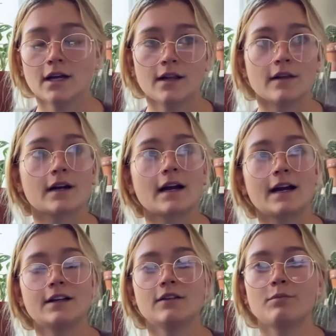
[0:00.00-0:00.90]
They're
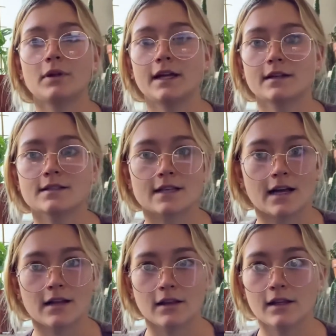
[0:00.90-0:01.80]
kind of plants
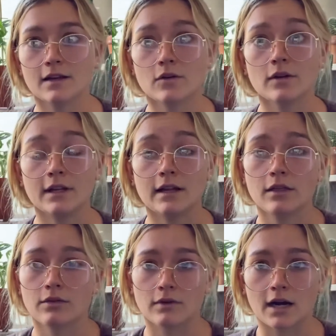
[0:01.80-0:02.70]
that literally
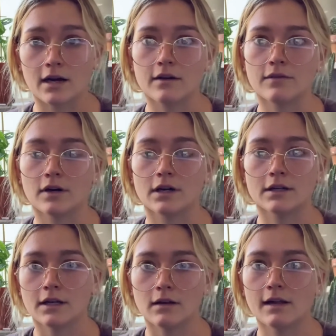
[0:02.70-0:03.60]
thrive on
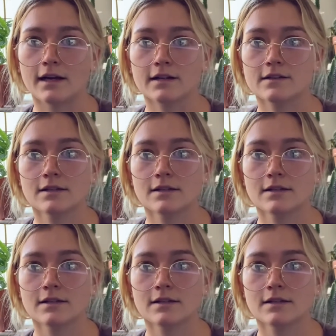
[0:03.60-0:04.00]
neglect.